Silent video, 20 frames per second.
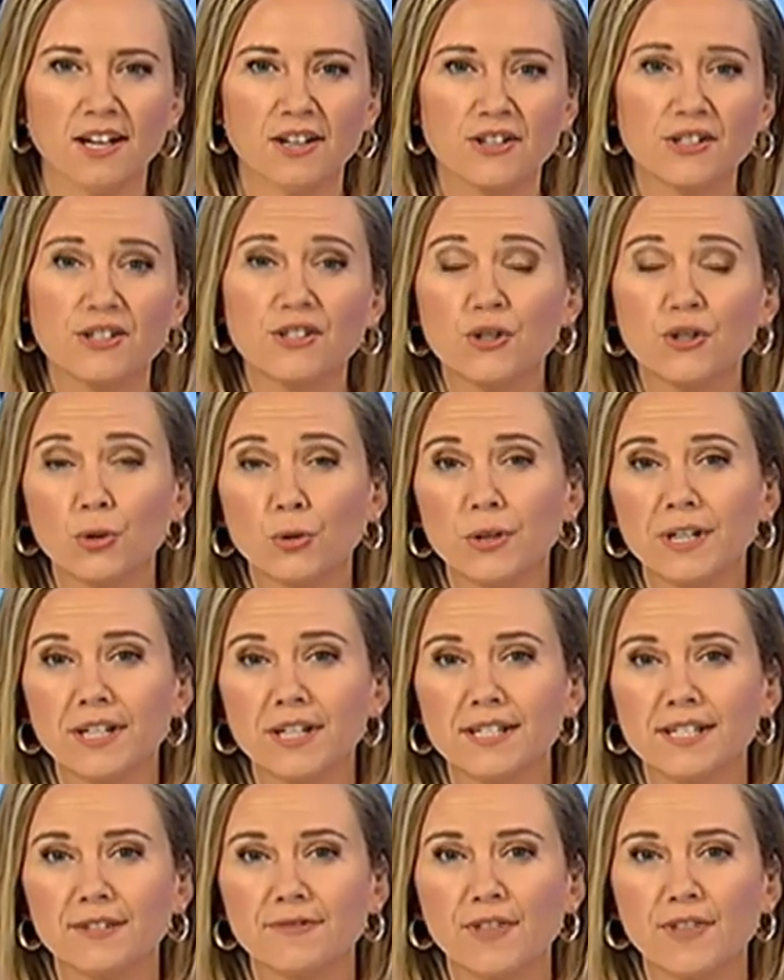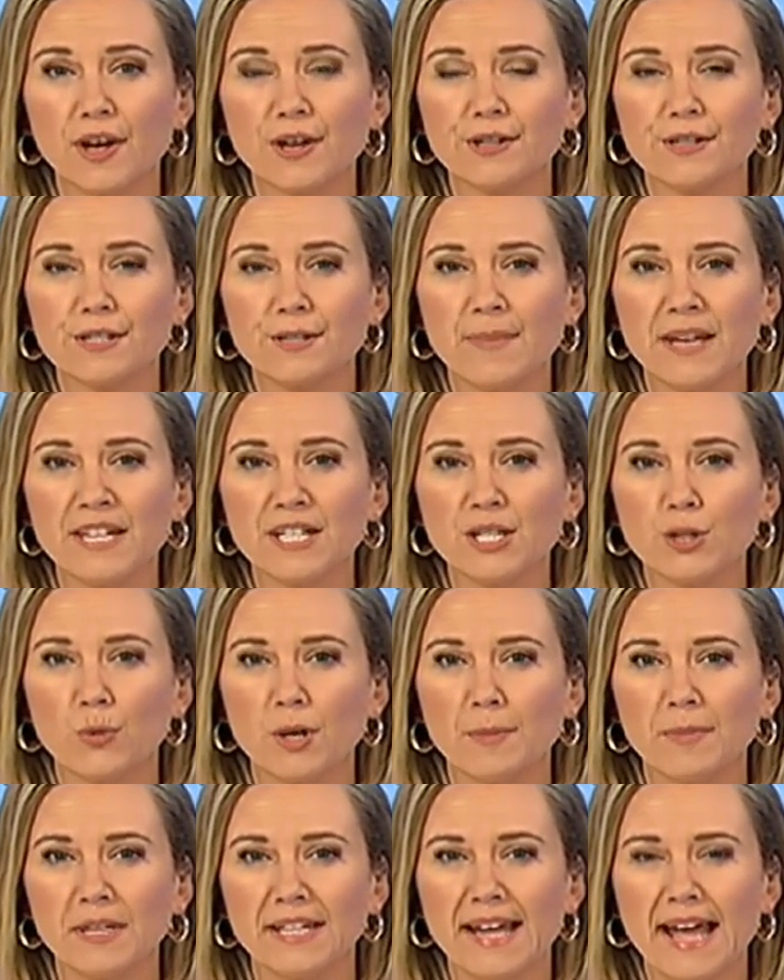The stories of those men and
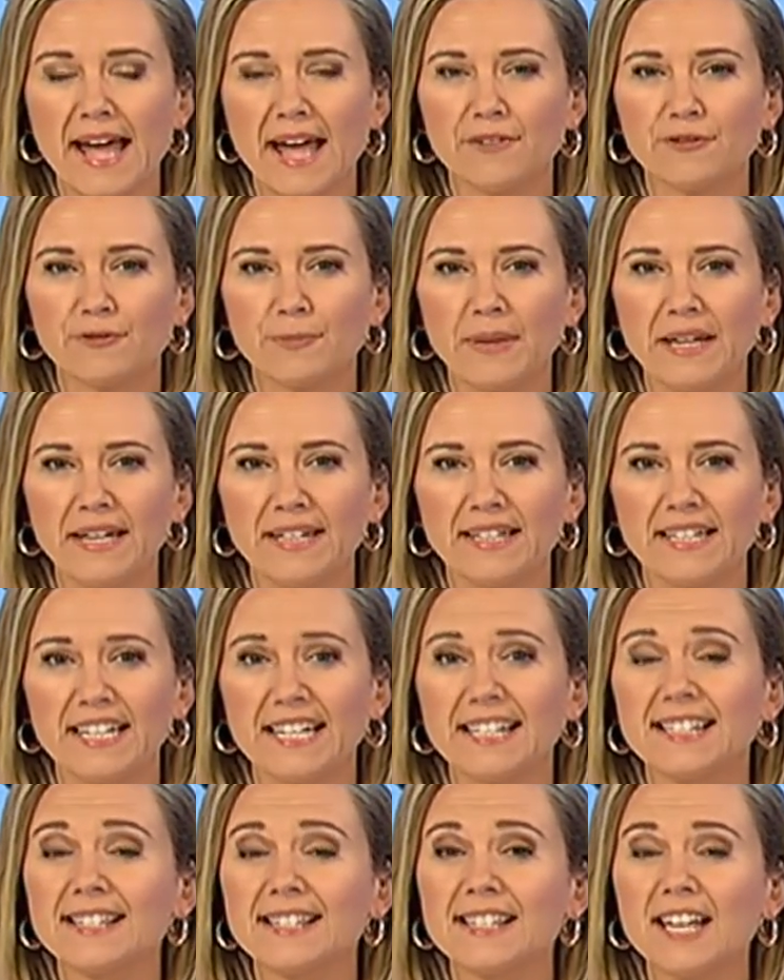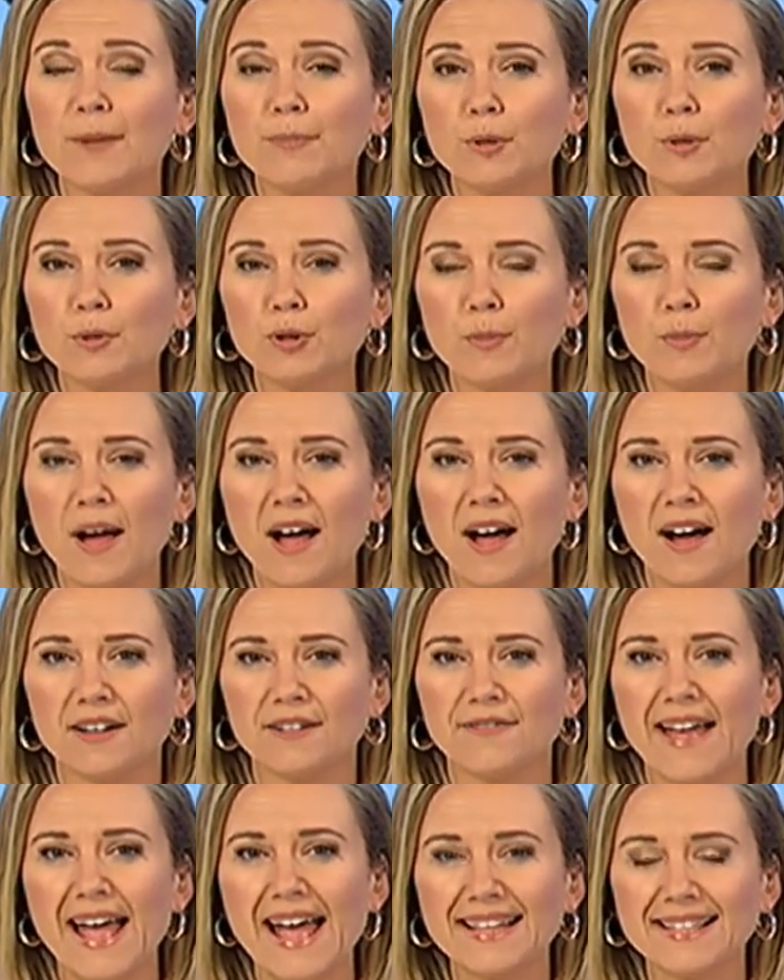women have been an inseparable part
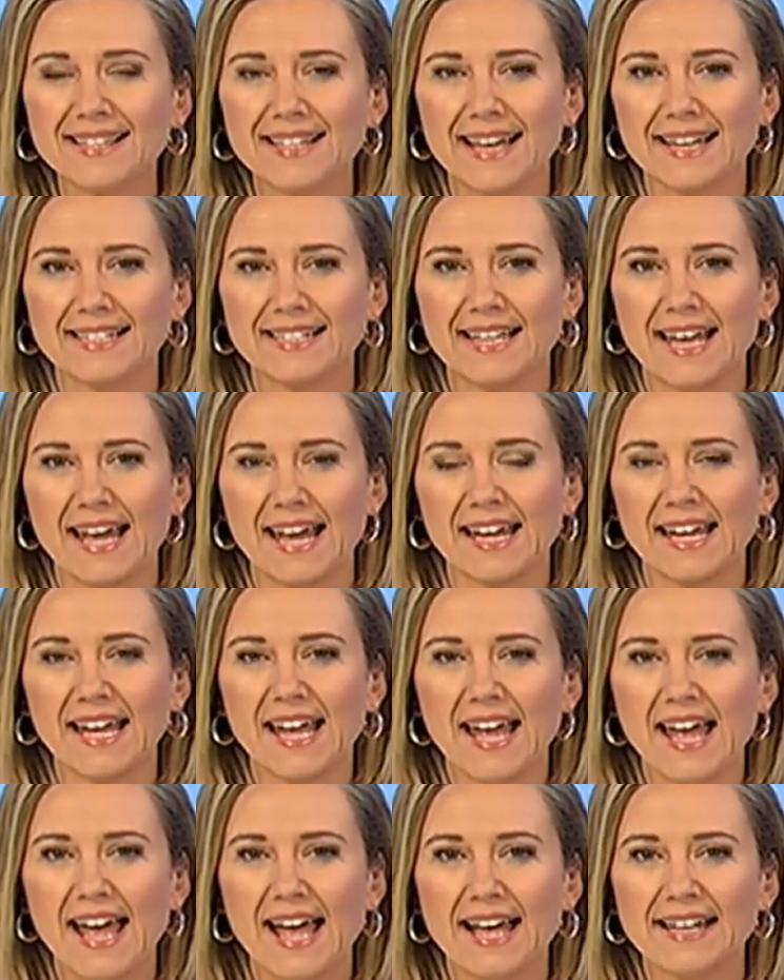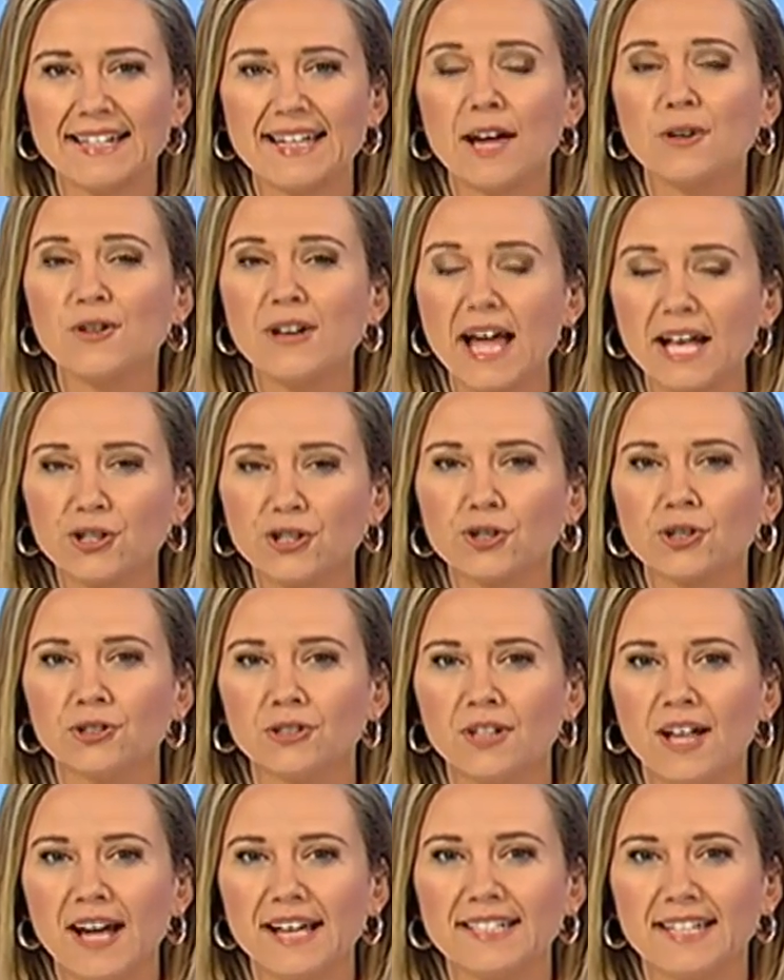of Anzac Day and our
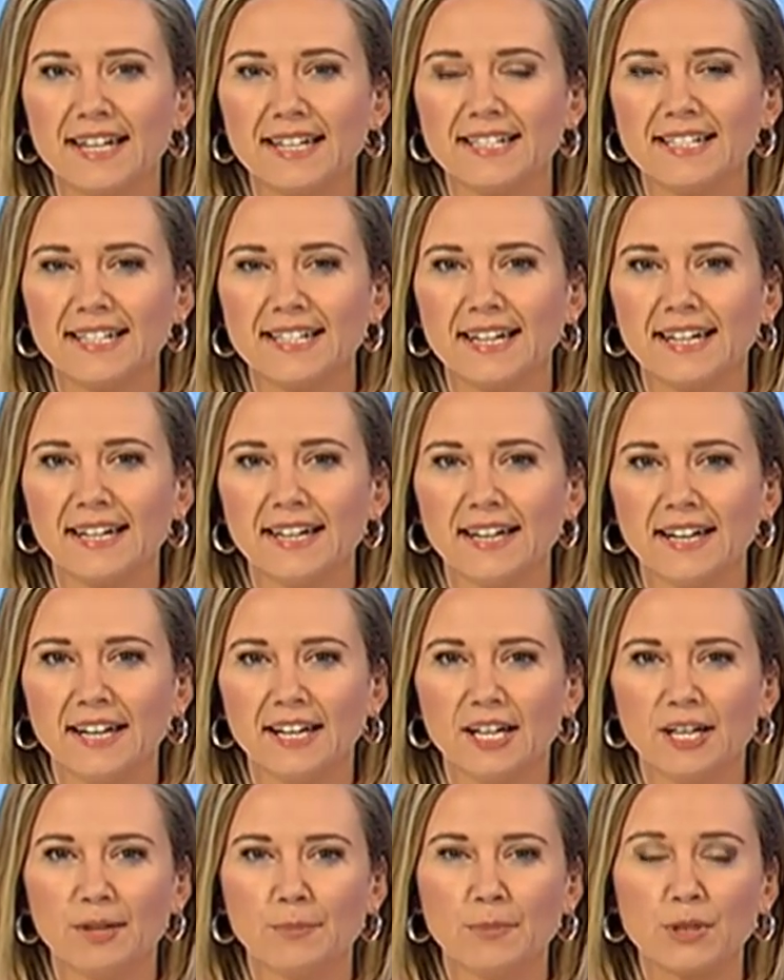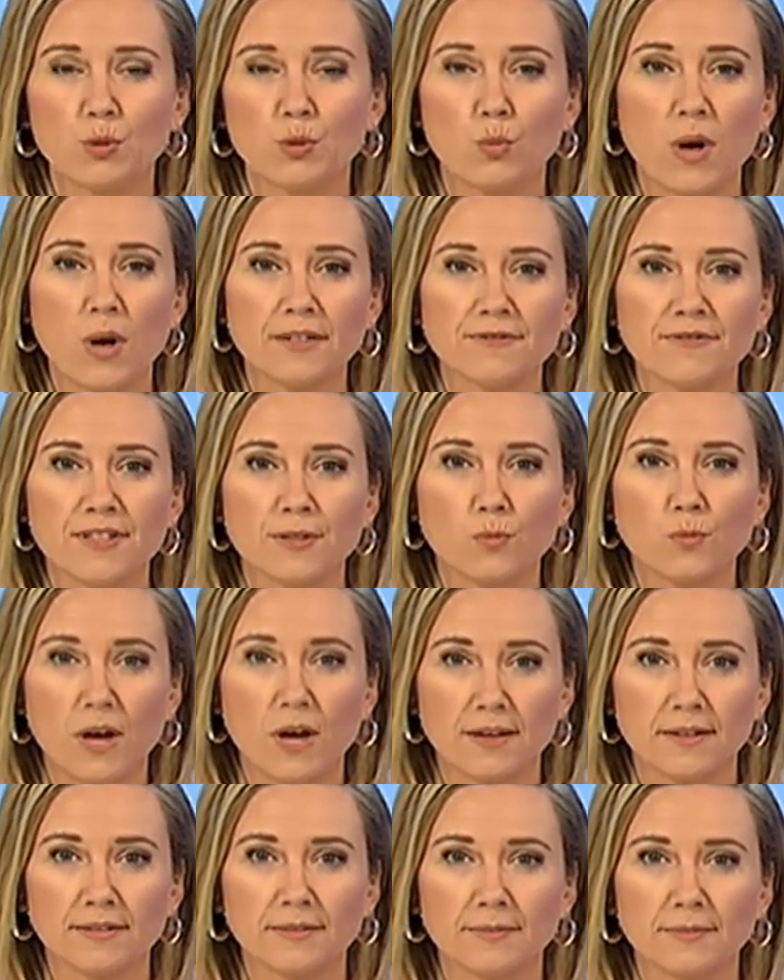national identity. But of the
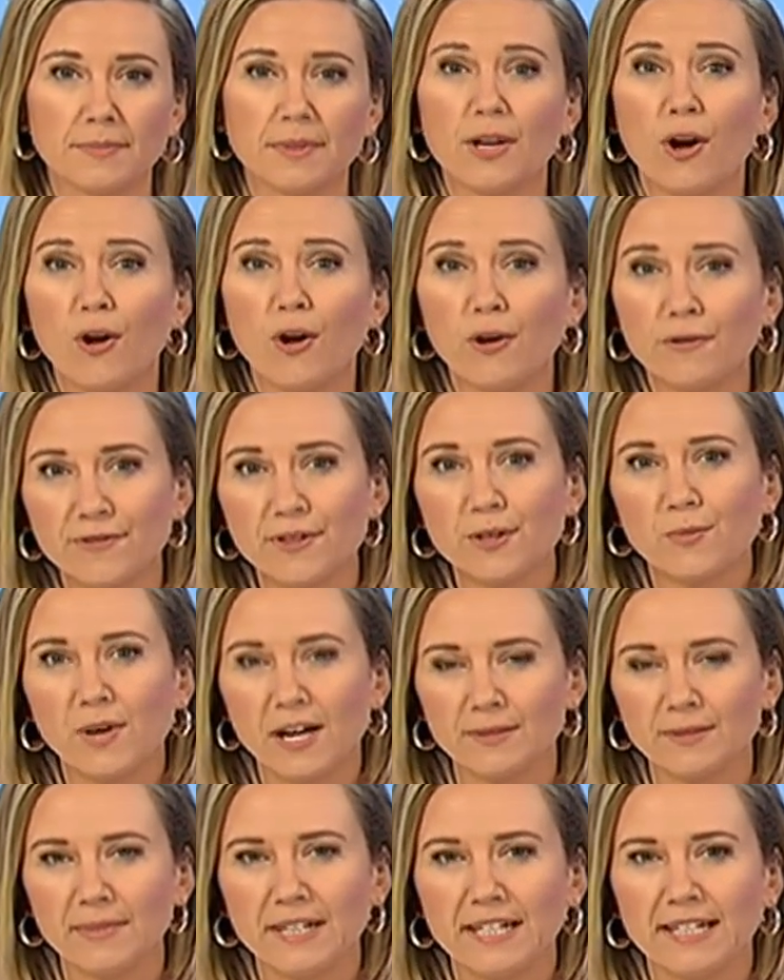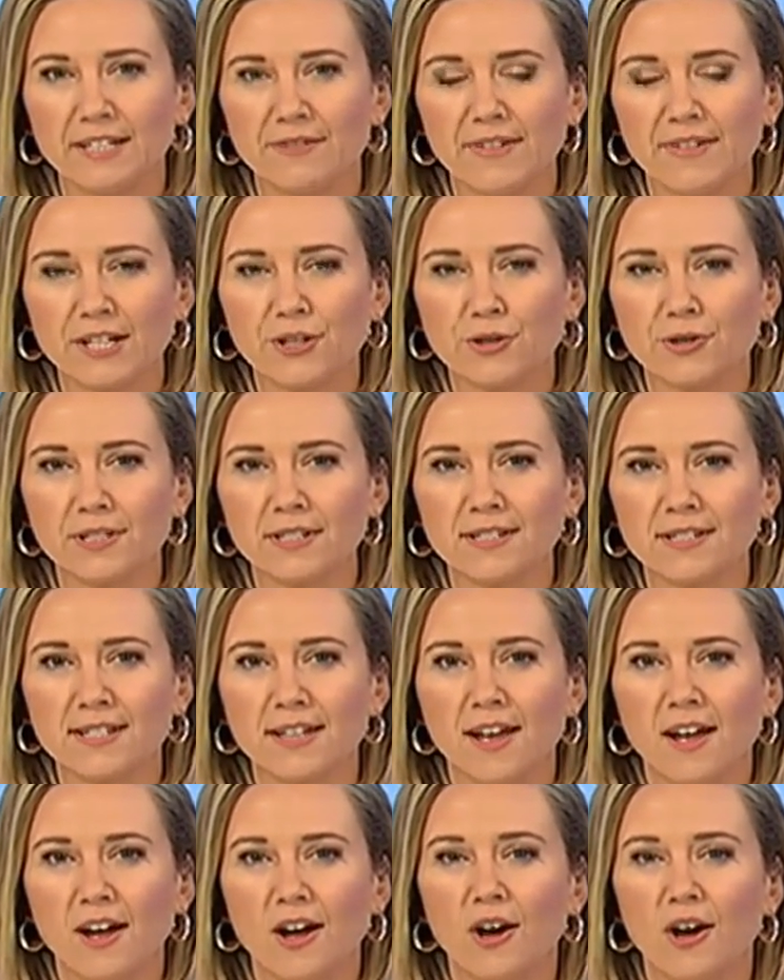1 million
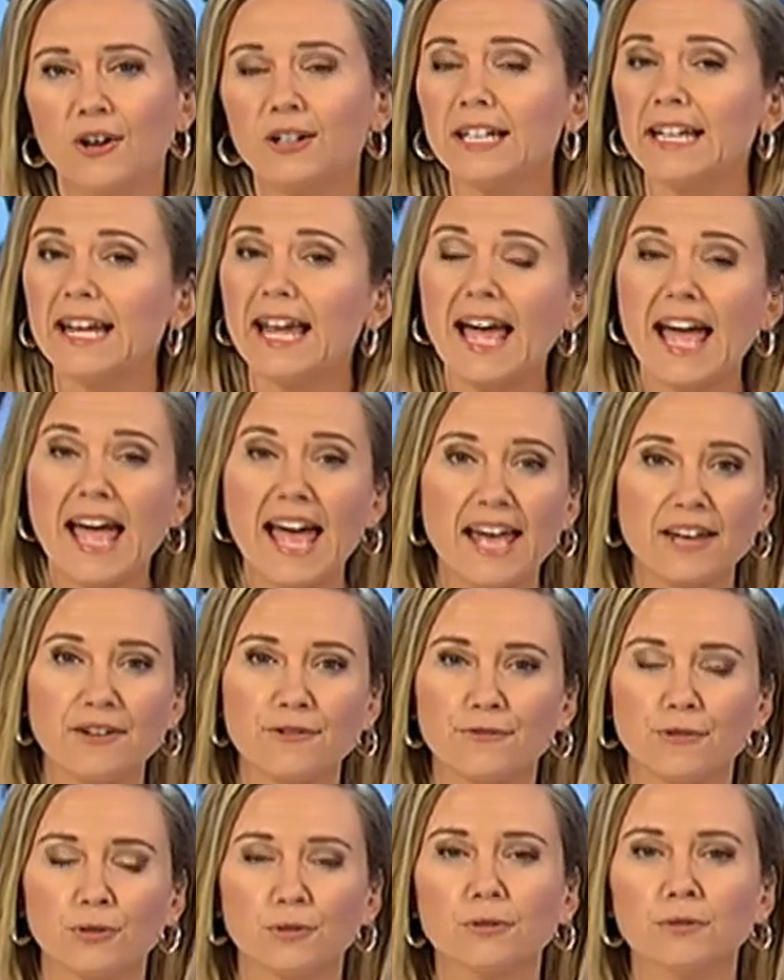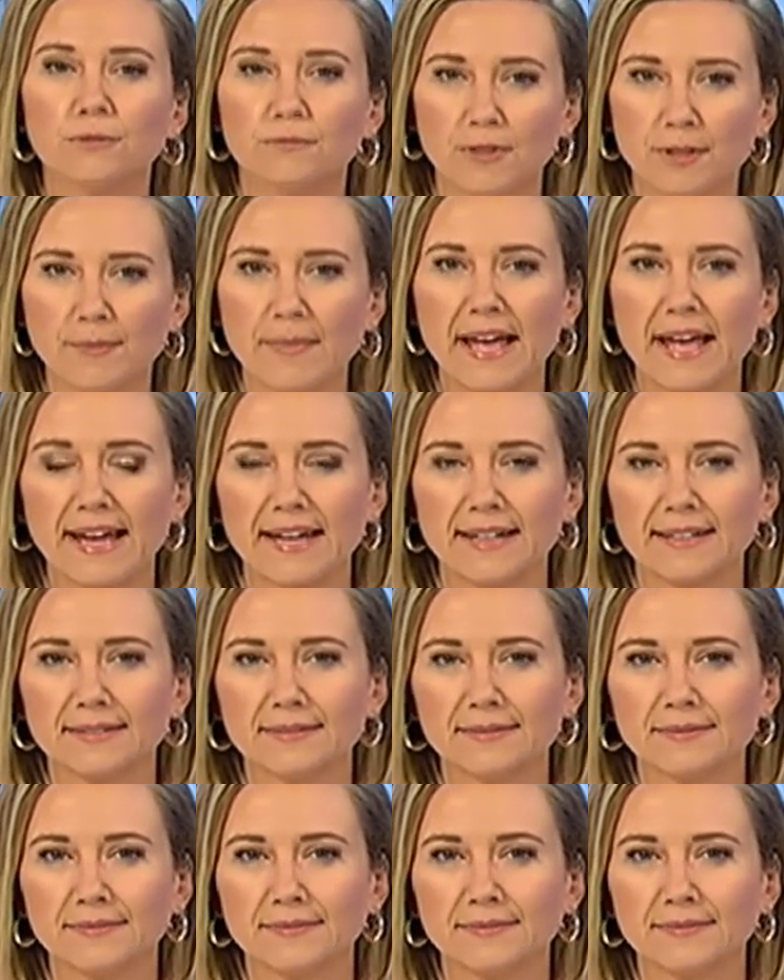veterans, only a handful remain.